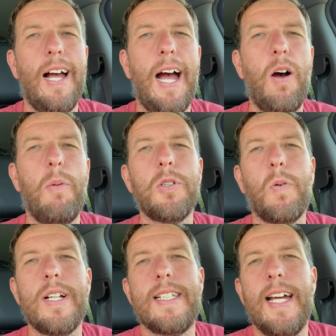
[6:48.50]
I almost
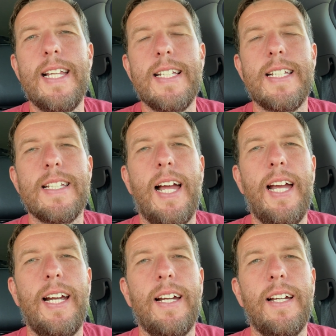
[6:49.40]
want to say this is
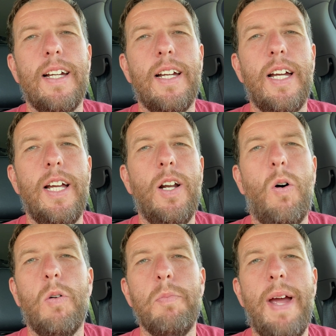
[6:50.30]
like an
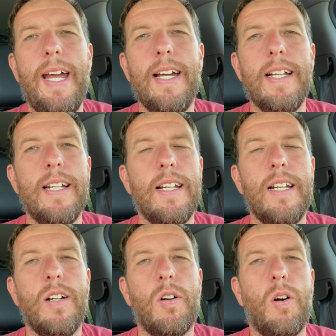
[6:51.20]
old man
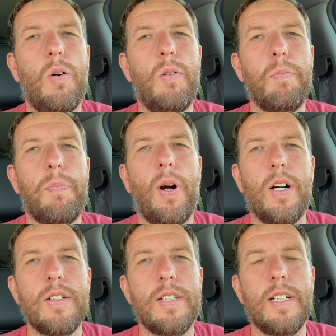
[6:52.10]
or old
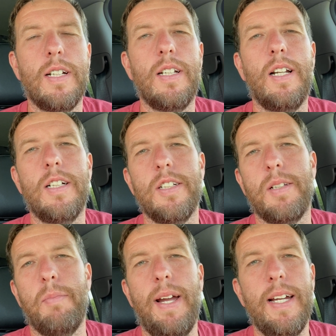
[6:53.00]
person, not
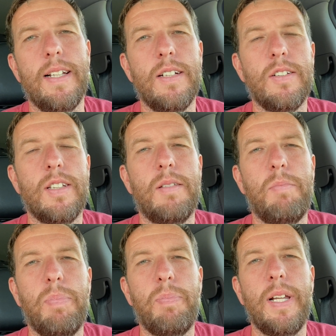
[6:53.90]
just a man. There's
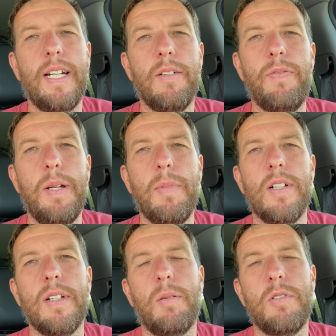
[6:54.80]
plenty of
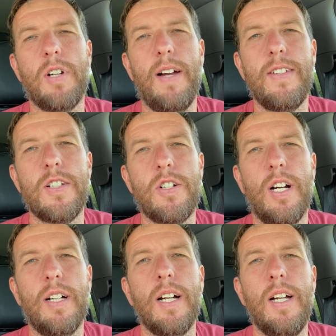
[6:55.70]
females that would drive this
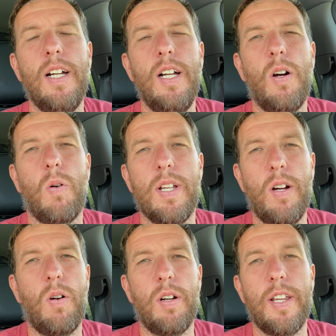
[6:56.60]
truck, or
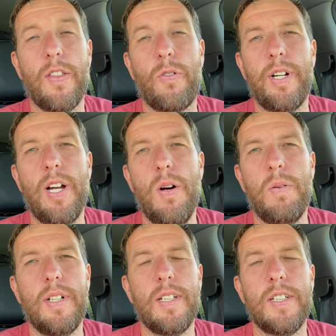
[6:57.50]
the
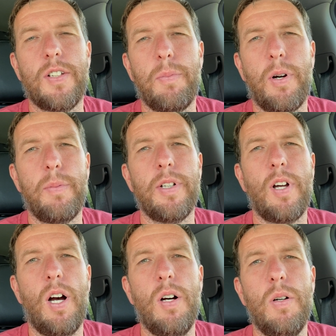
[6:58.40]
3.0 and the Suburban
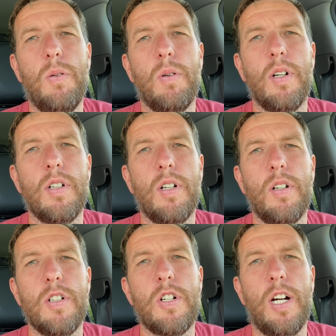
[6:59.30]
Tahoe
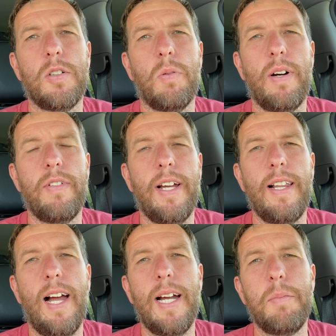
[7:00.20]
or trucks, whatever they
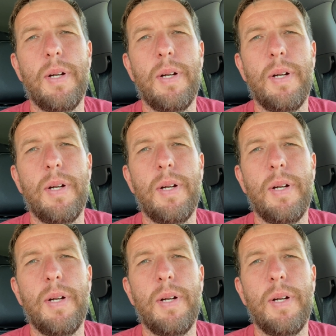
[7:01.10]
like.